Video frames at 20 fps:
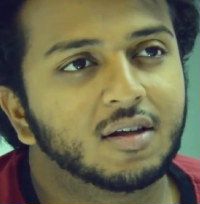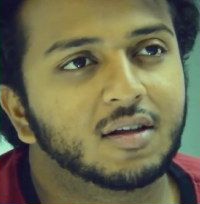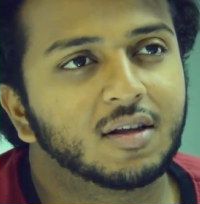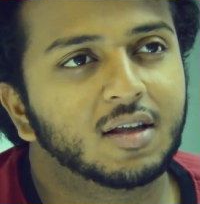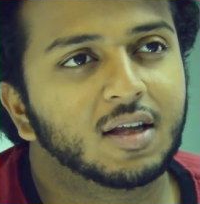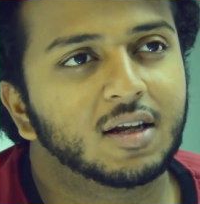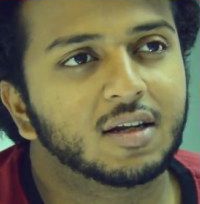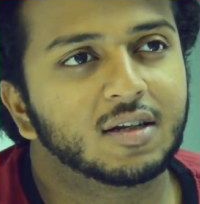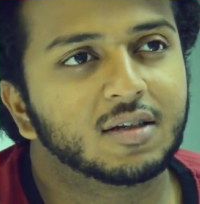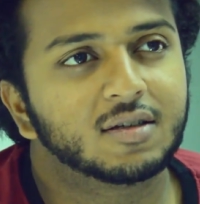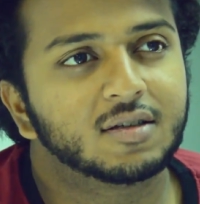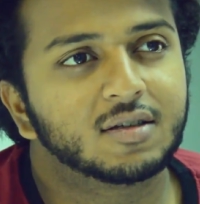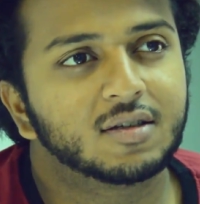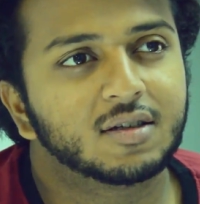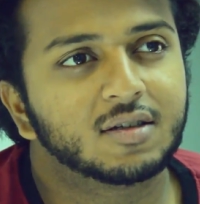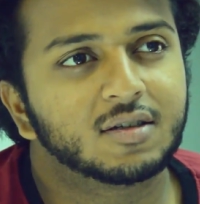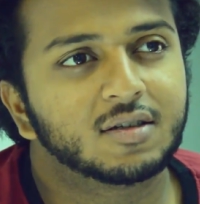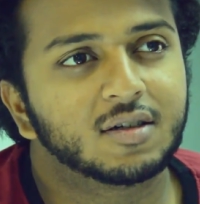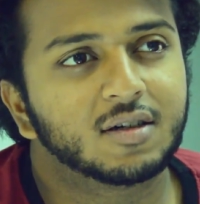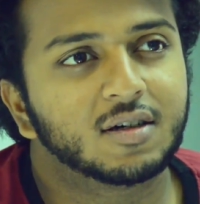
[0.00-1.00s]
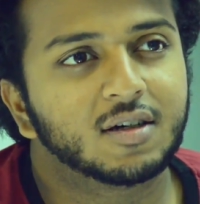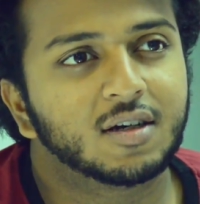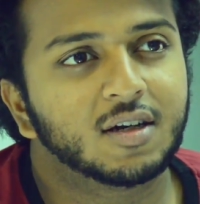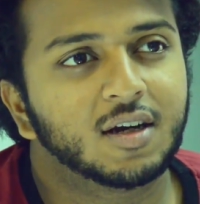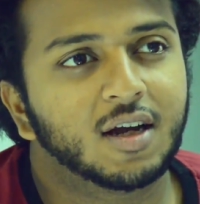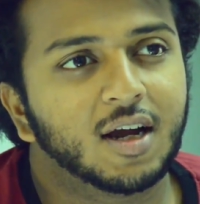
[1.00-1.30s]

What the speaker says: There is a certain